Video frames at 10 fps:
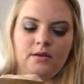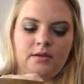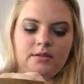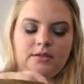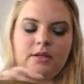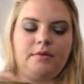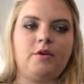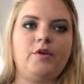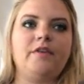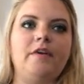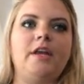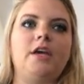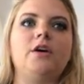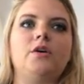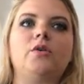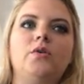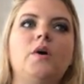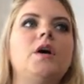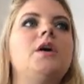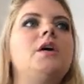It's going to be a quick
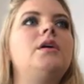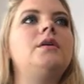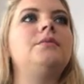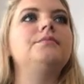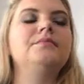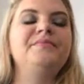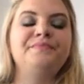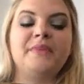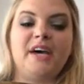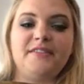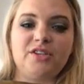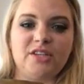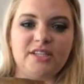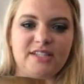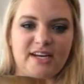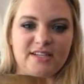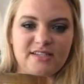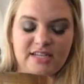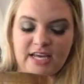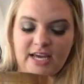video. I have to go to the dentist
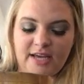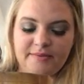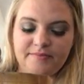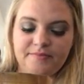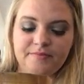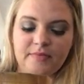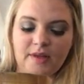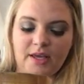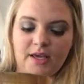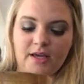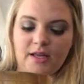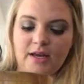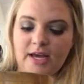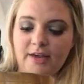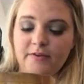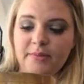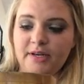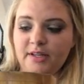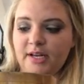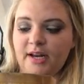today, and I haven't been
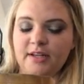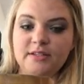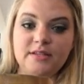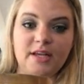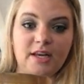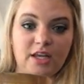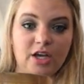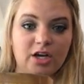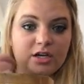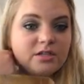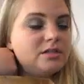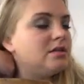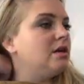to the dentist in years